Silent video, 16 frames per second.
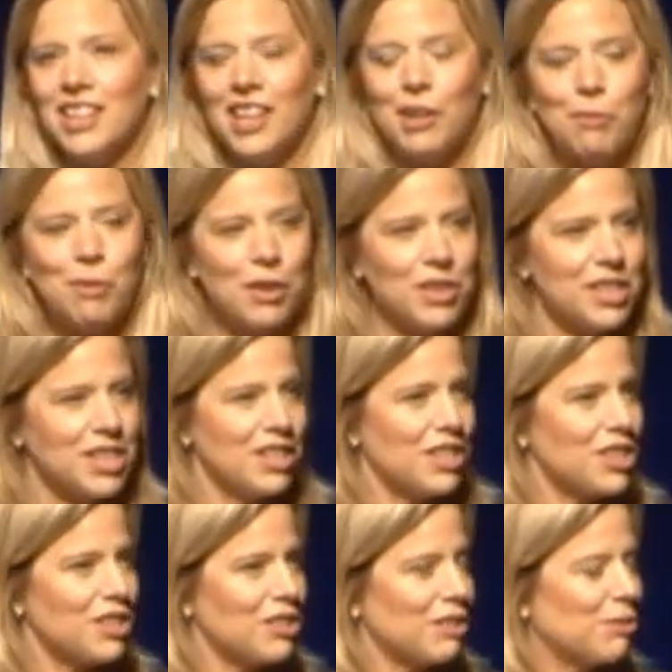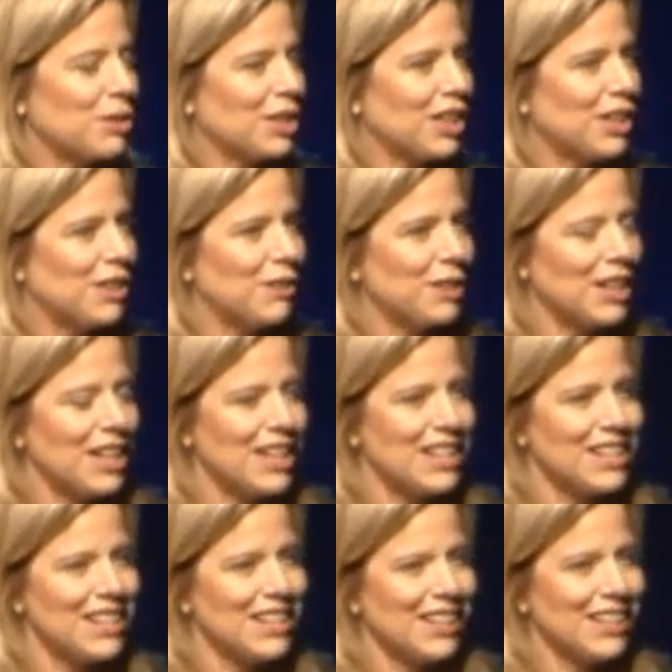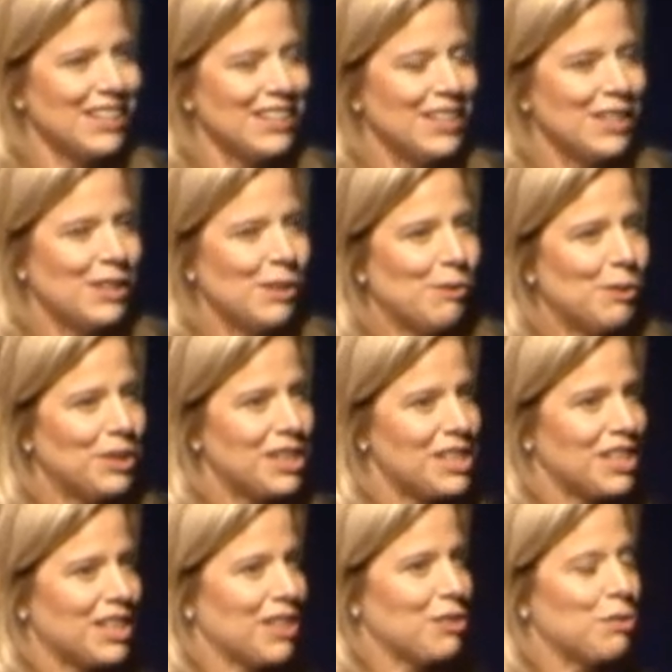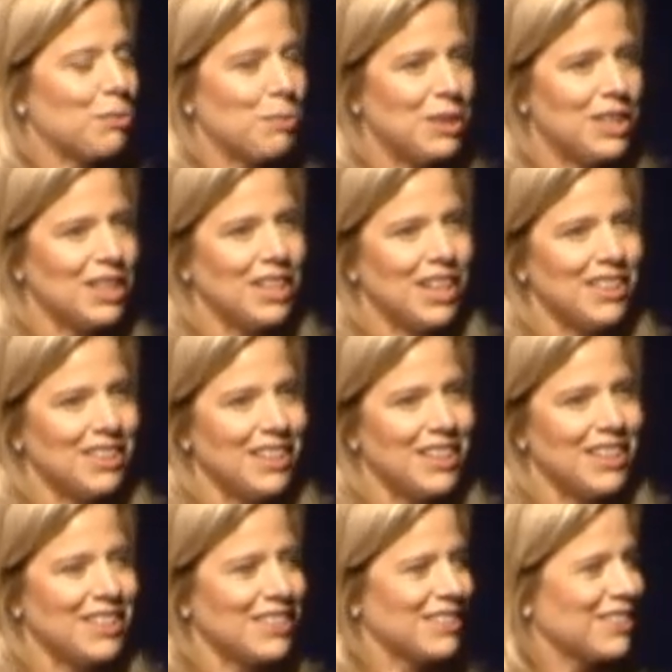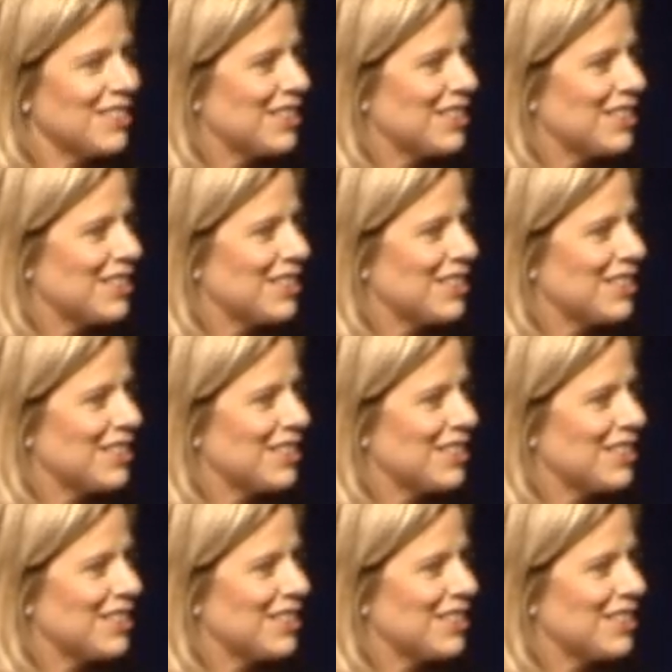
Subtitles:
on where this industry will go and what the skills will be to get there.